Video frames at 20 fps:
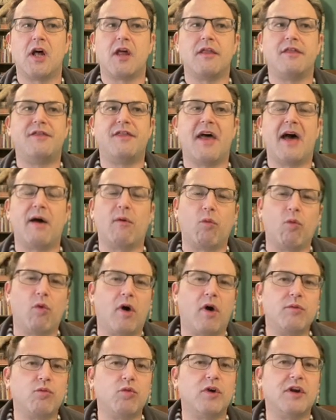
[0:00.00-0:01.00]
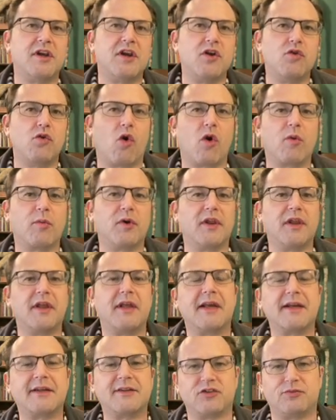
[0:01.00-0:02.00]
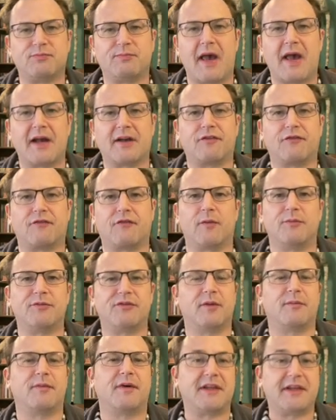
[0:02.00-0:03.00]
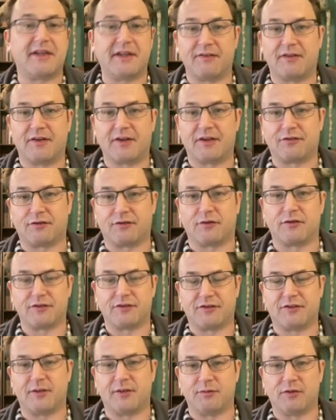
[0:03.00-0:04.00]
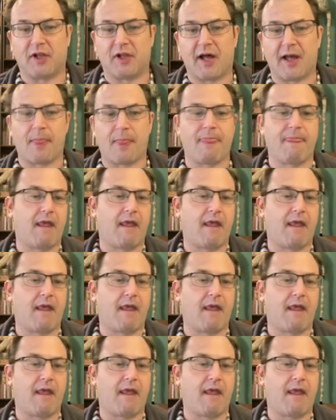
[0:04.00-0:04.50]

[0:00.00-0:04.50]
that one would normally expect from somebody given a certain stimuli.